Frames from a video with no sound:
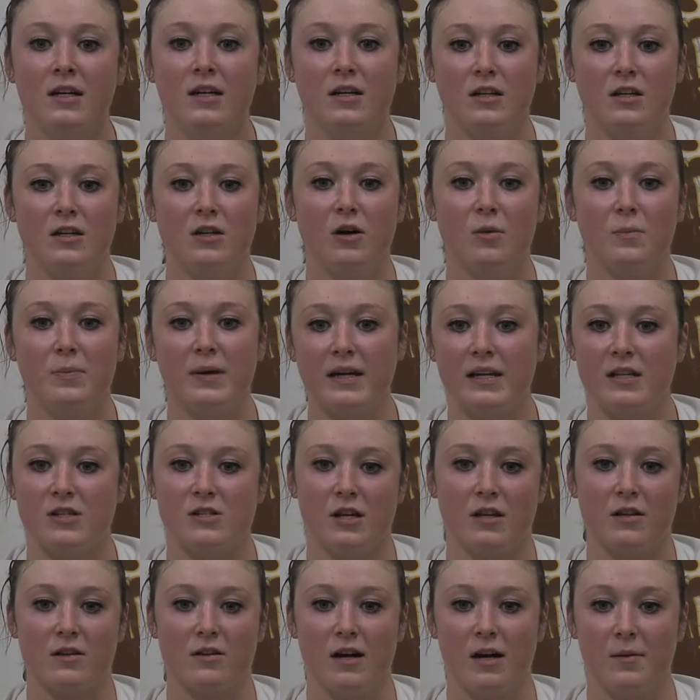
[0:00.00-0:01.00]
you know, pick each
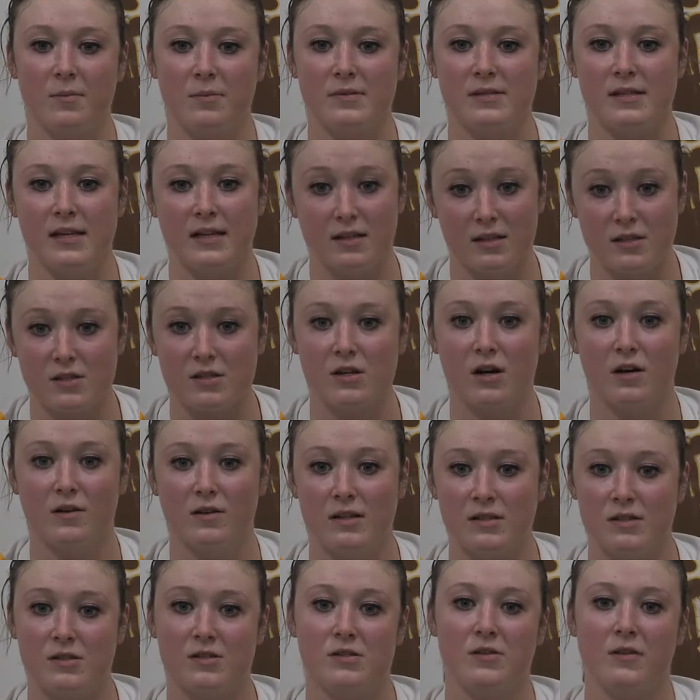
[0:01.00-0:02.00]
other up and say, let's go,
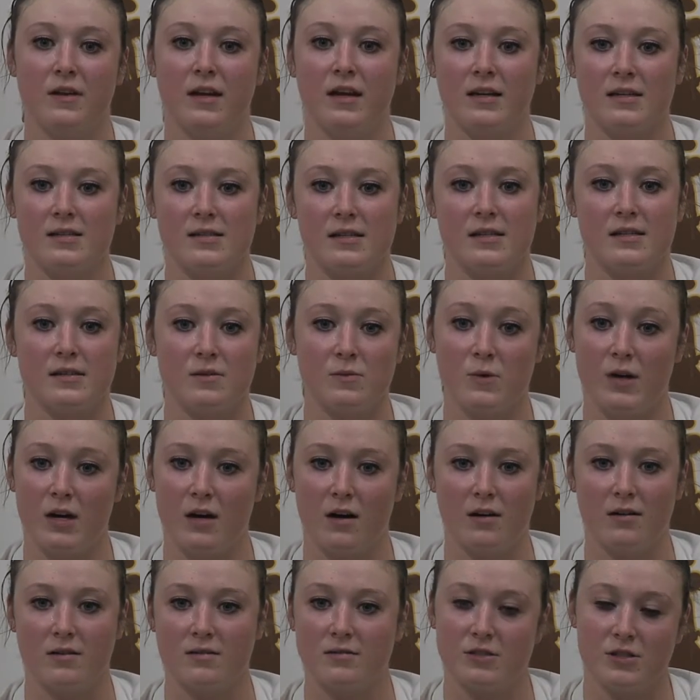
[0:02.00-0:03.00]
let's do this, and we
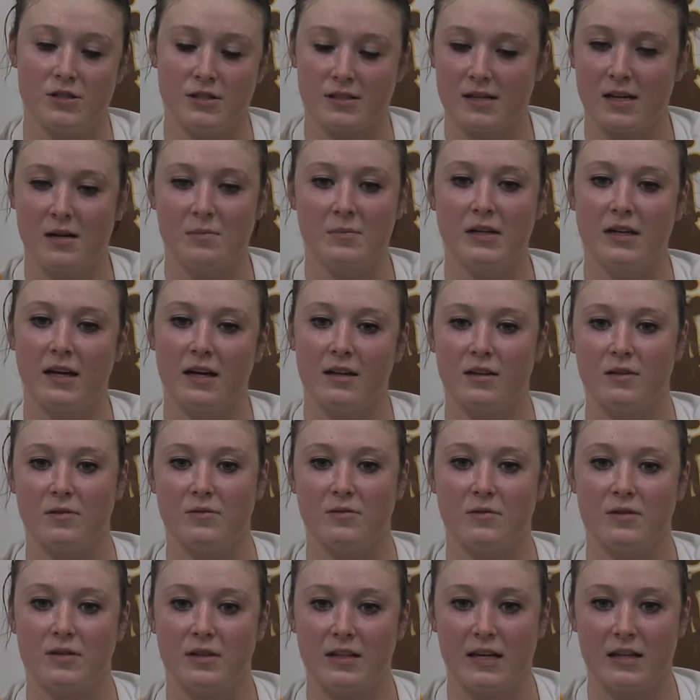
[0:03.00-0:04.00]
all just come together
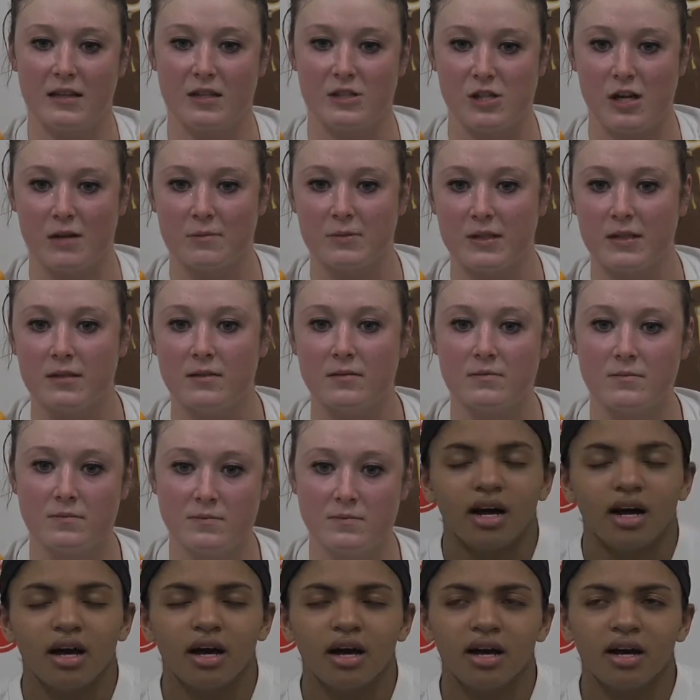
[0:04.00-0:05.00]
and get the job done?
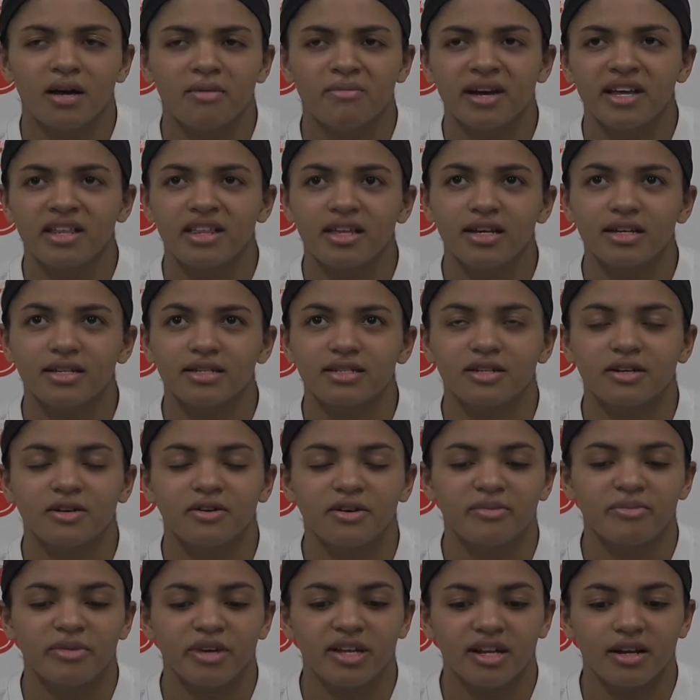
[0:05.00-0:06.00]
Um, I think
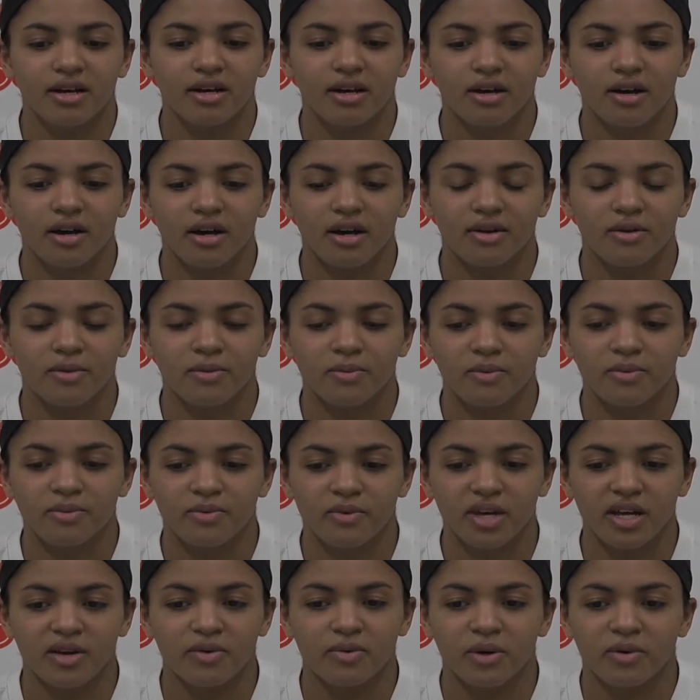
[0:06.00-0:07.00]
so. I mean, all
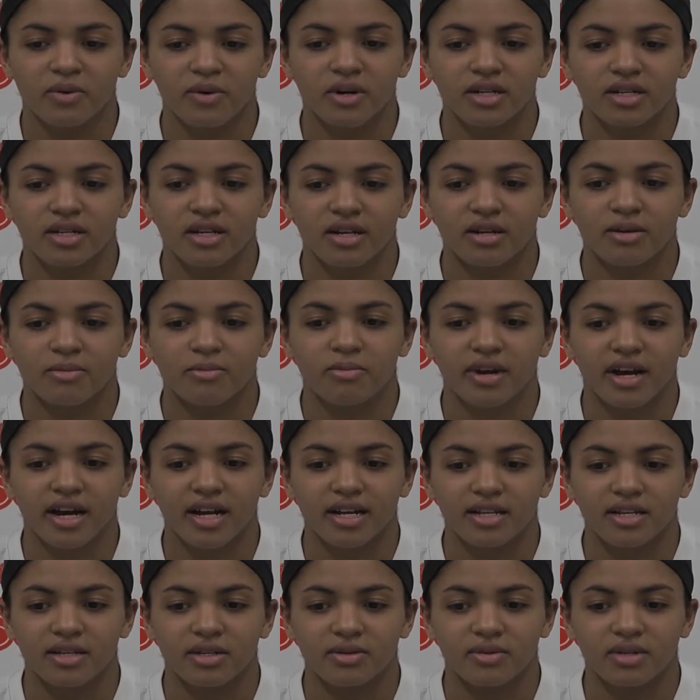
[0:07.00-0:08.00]
week we worked on in
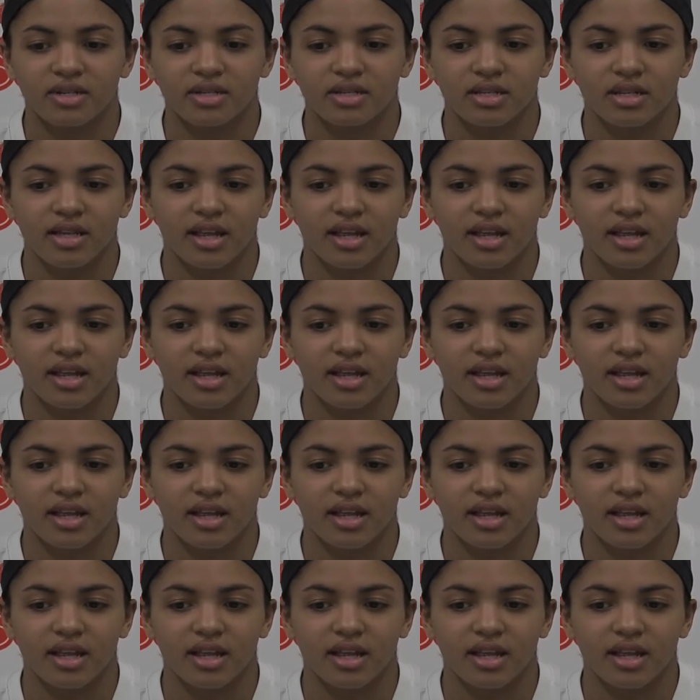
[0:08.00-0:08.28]
practice was